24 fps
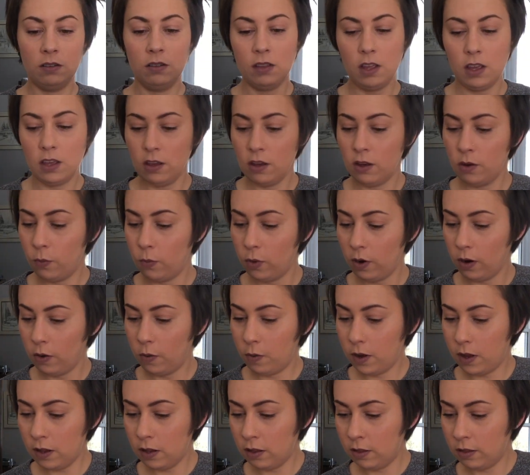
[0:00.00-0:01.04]
that you can work
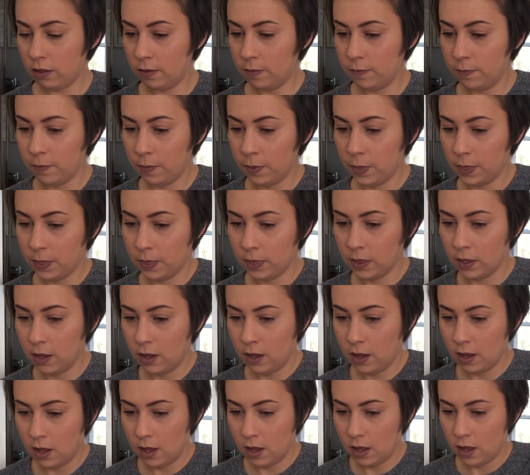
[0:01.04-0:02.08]
with,
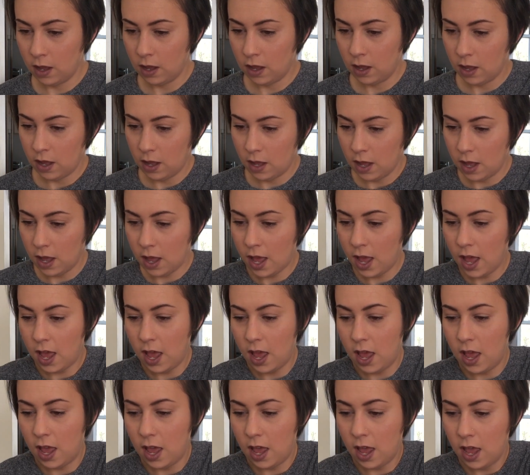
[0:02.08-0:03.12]

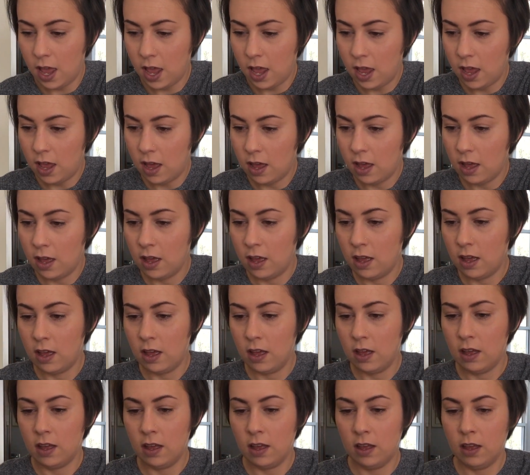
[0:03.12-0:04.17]
a
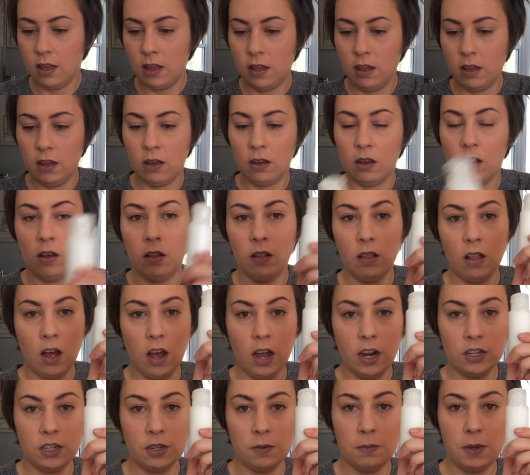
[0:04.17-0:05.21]

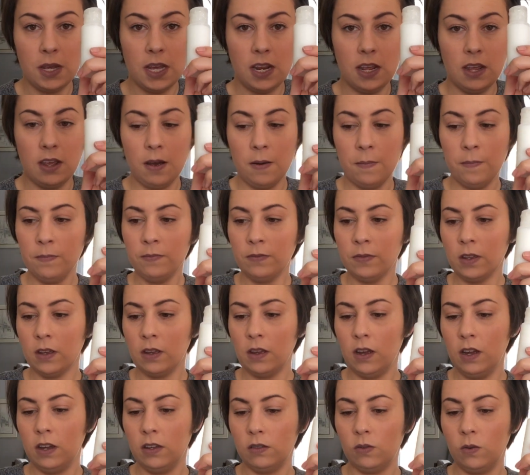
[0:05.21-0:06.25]
collage medium,
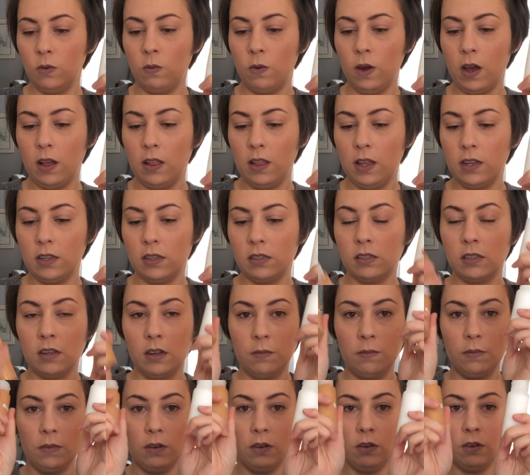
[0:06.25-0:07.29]
as well as
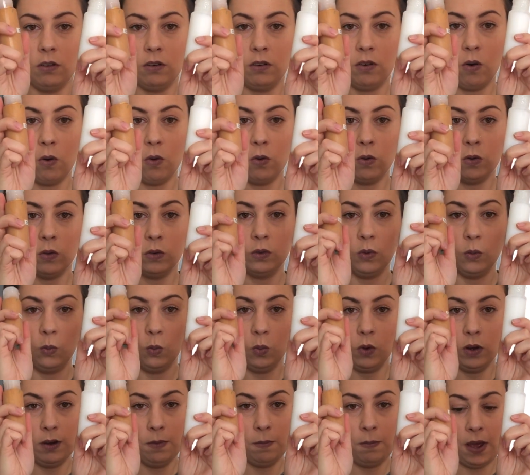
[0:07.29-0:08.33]
some gold
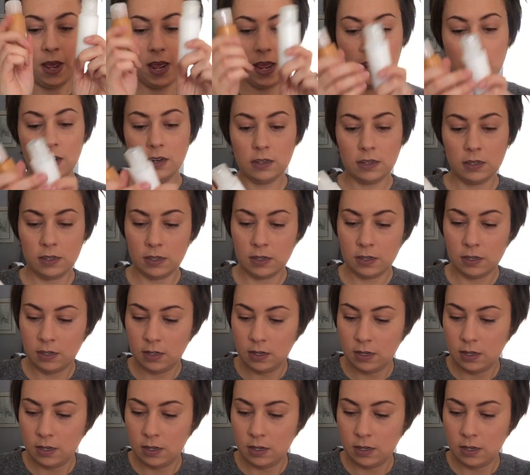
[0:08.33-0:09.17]
wood paint.